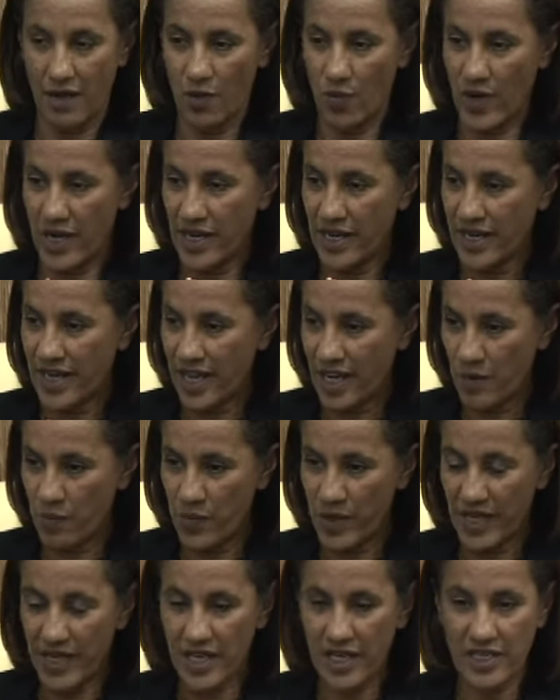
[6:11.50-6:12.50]
When you
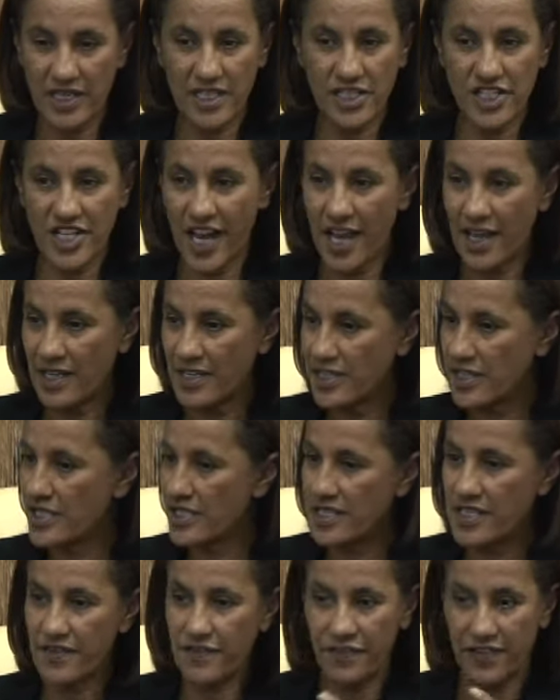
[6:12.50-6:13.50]
get bigger, the challenge
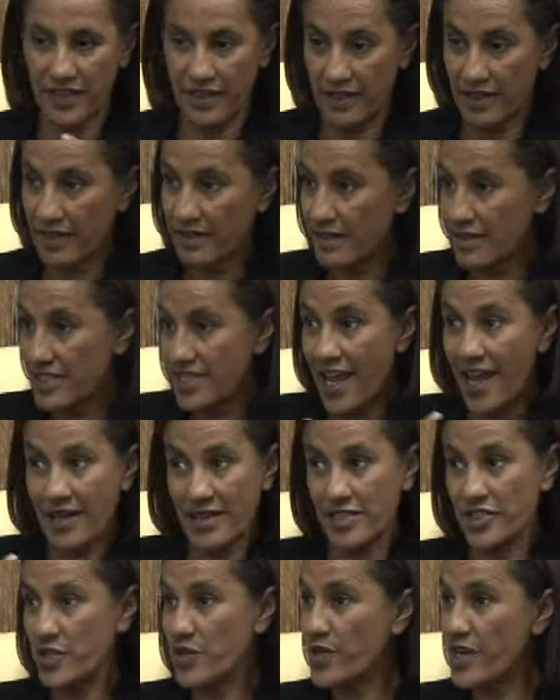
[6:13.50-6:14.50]
is different. The
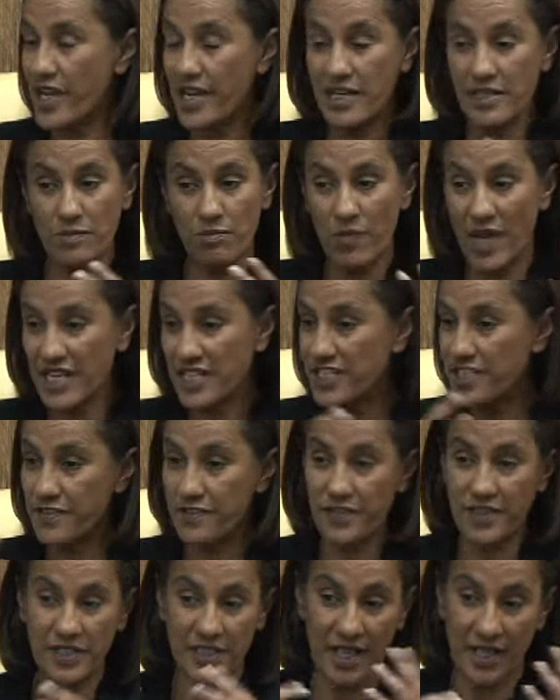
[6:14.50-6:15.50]
challenge today is much
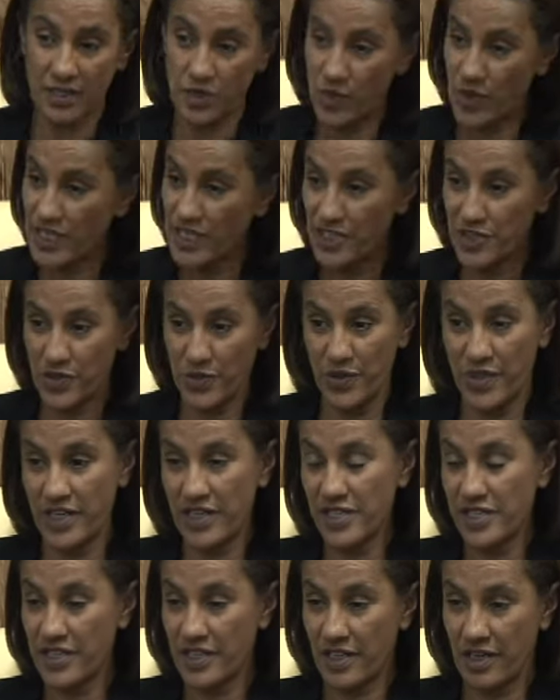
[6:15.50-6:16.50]
different than 22
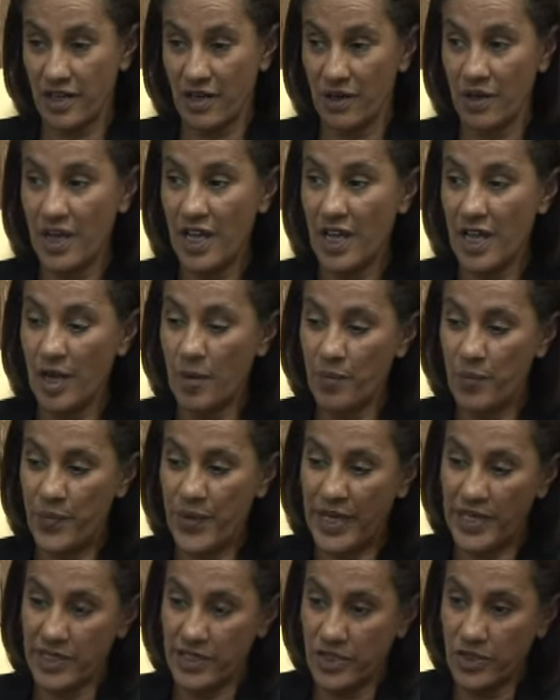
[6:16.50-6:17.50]
years ago.
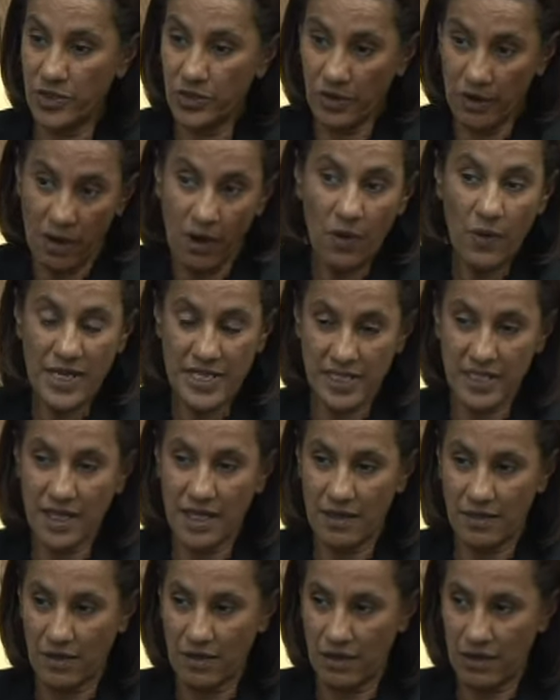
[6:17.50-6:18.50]
But you'll always
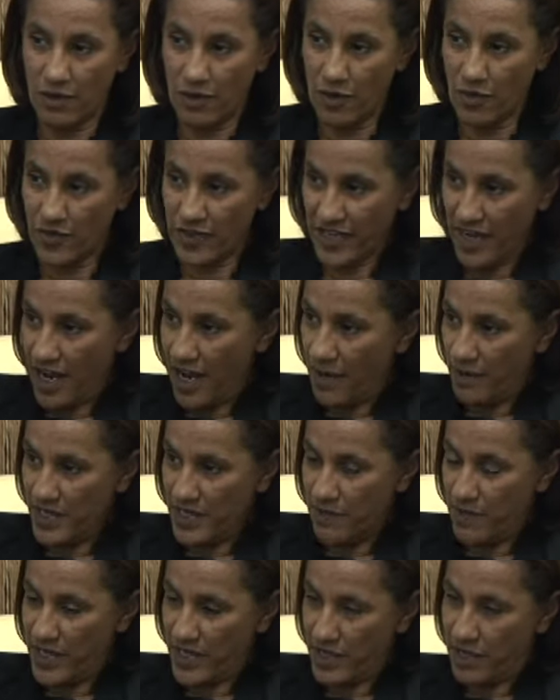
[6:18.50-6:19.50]
overcome
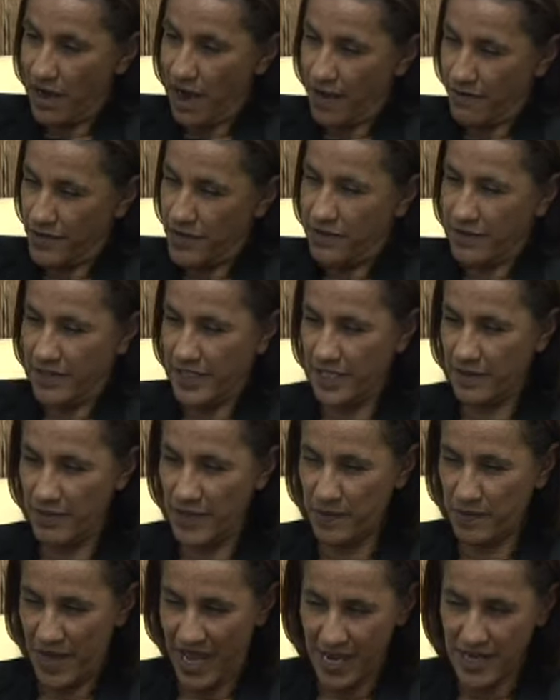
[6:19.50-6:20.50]
it, but you have to really
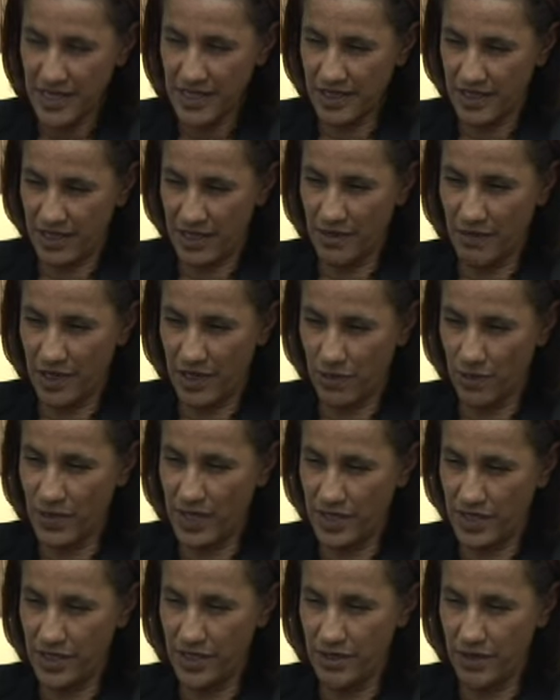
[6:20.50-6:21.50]
be passionate about
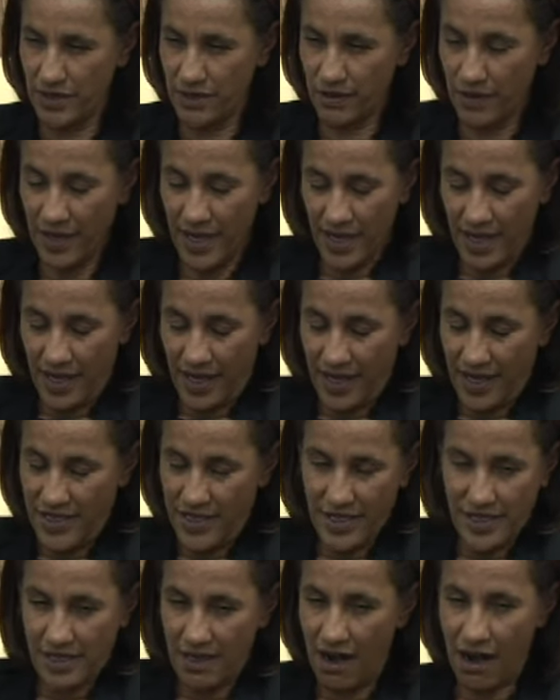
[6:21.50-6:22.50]
what you do,
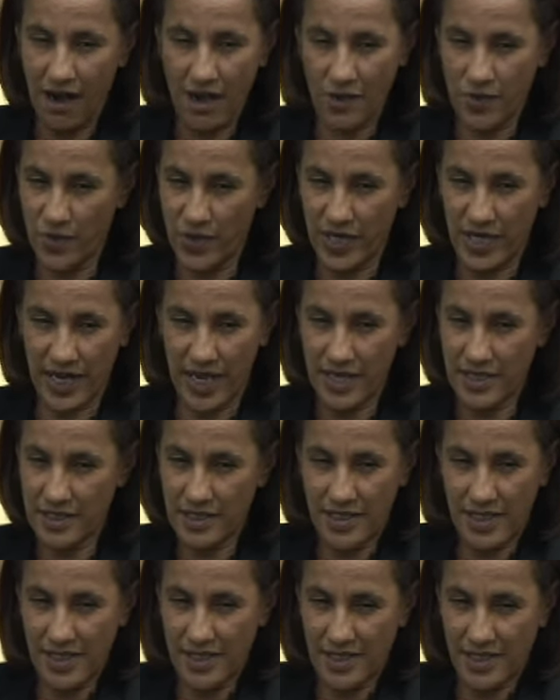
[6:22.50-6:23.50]
and just hard work. I think